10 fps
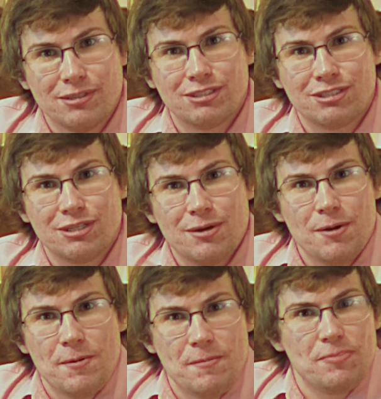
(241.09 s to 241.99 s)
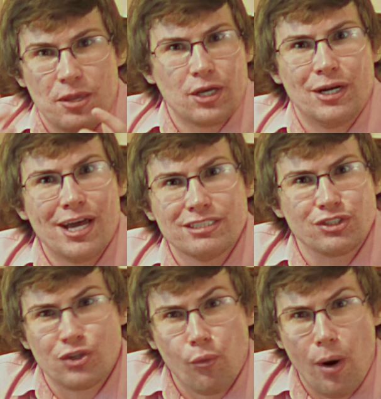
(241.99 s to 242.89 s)
This
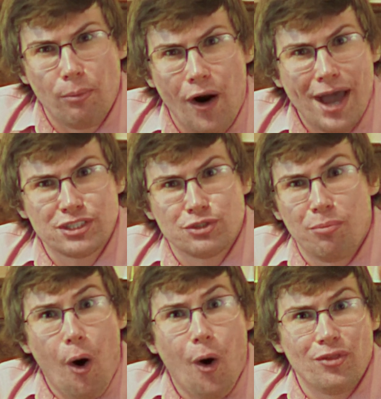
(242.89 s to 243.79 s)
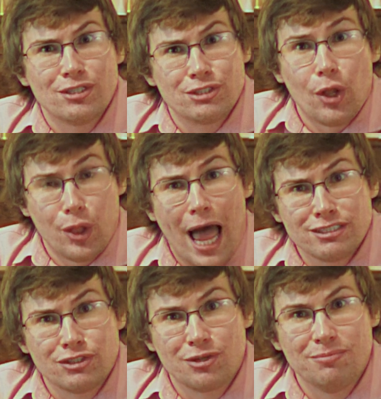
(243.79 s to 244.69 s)
condensed rubberized ball, this
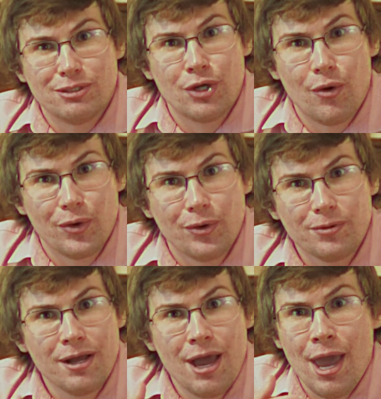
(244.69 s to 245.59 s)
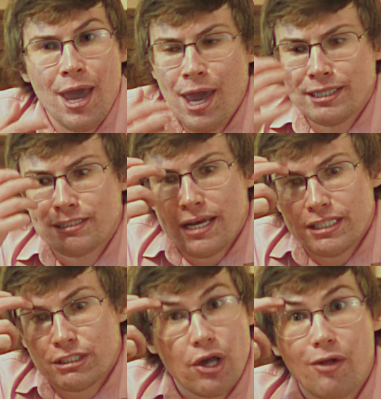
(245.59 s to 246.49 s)
elastic material, hits
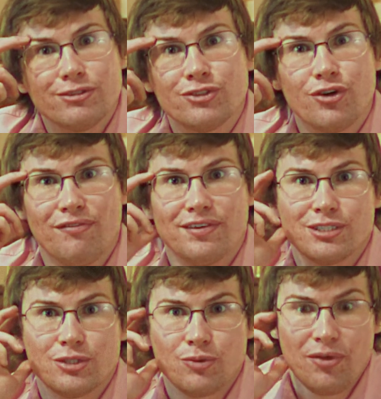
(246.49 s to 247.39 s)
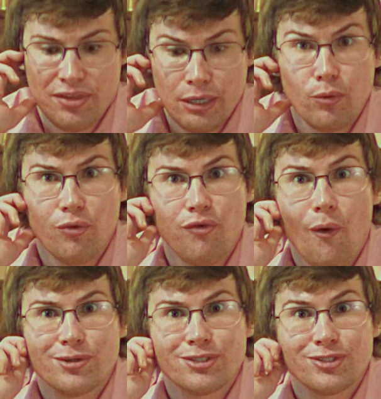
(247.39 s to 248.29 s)
any solid surface with equal
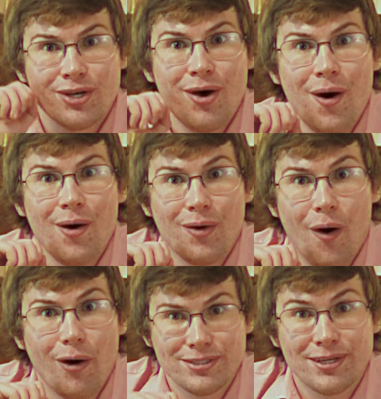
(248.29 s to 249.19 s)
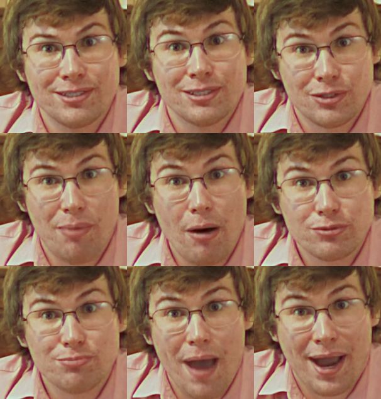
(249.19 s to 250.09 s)
force, causing it to
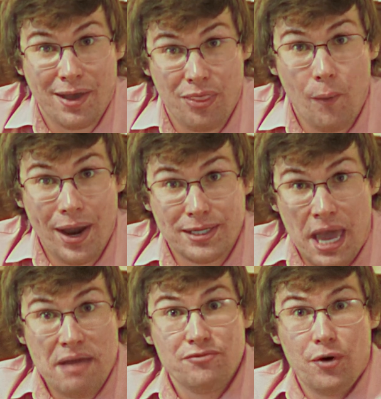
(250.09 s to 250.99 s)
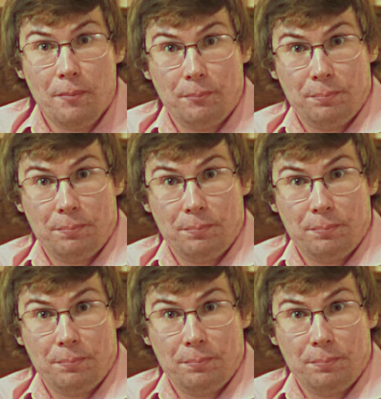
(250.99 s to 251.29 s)
bounce back the way it came from.